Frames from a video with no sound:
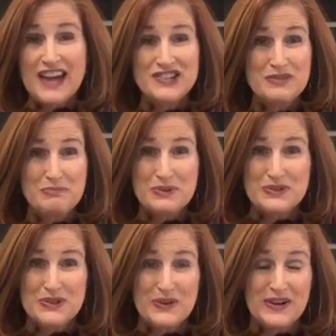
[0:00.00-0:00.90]
fashion
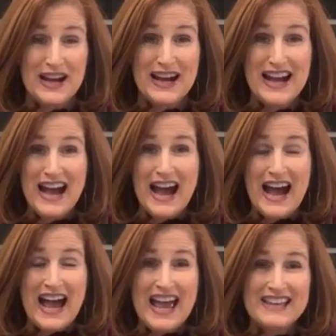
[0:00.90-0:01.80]
persona
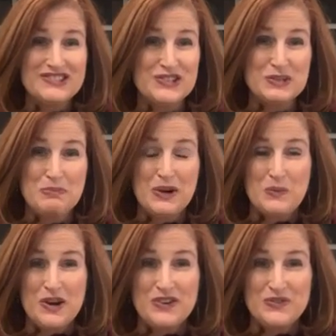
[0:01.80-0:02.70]
has just been
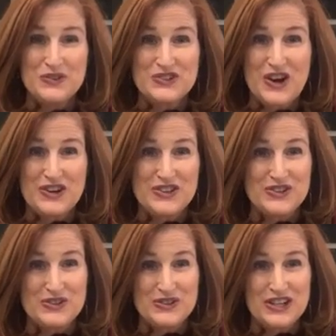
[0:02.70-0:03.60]
a wonderful start to
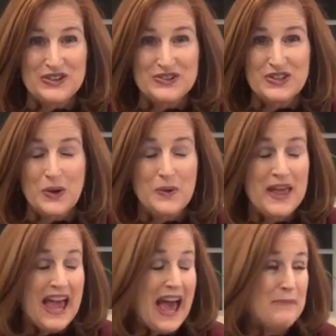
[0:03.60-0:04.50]
the new year. So
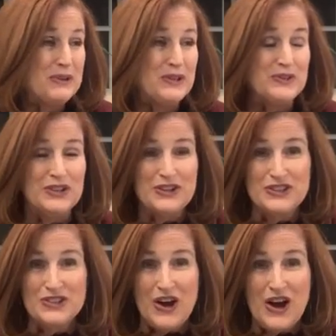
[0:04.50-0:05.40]
happy new
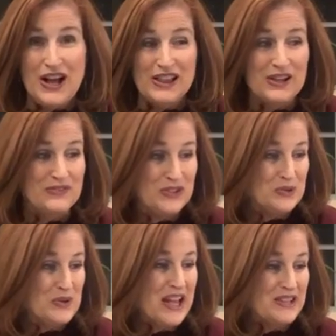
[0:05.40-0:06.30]
year to all of
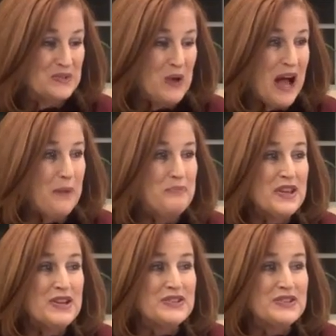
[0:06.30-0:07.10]
you as well.